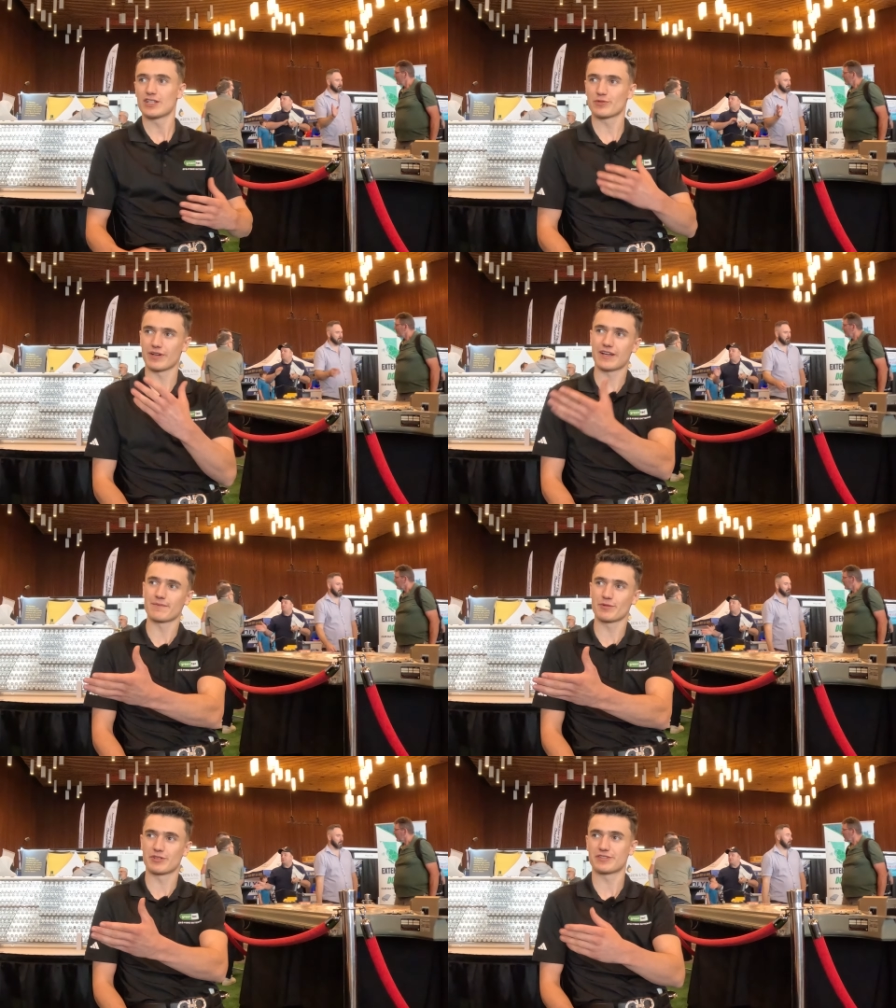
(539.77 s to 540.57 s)
So yeah. when it
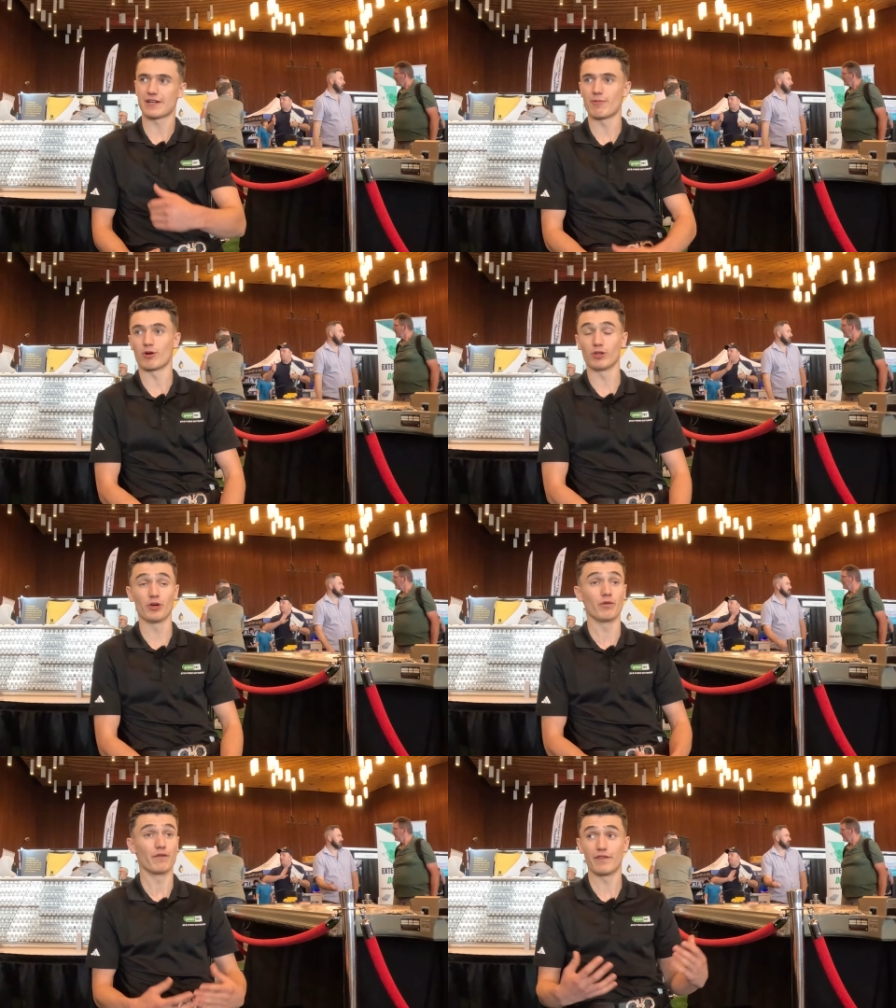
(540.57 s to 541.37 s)
comes to what you said about
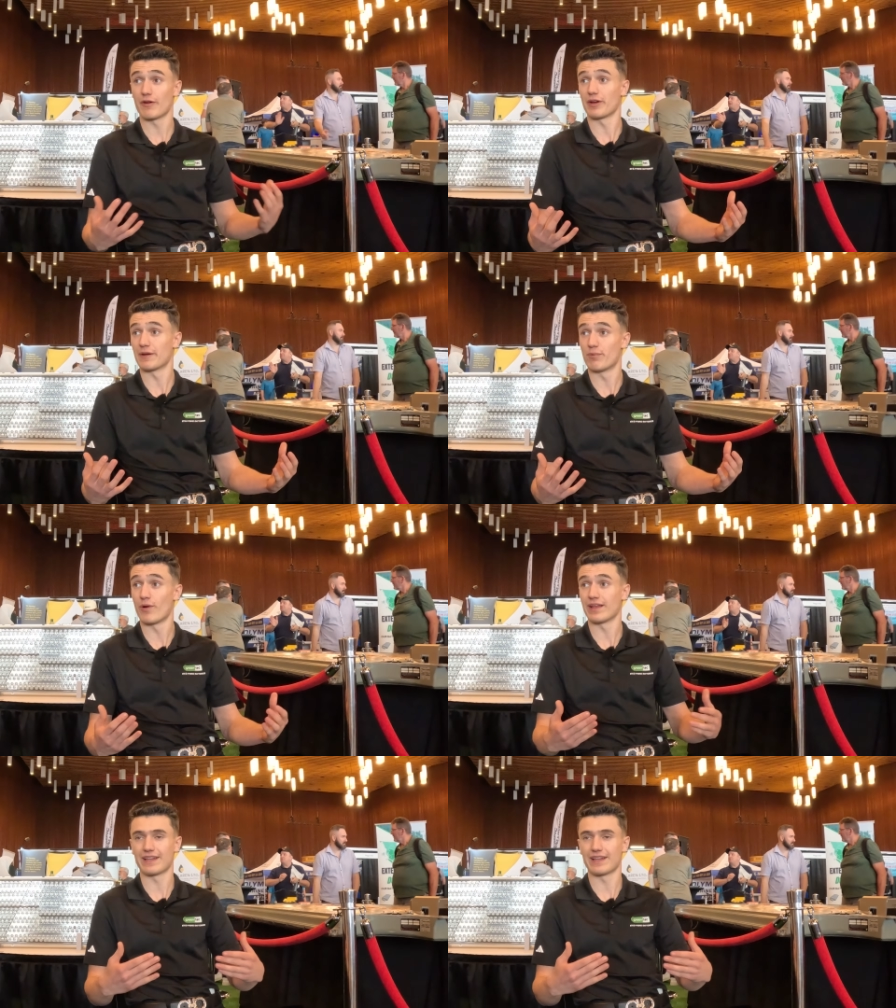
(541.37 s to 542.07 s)
glue, very good point.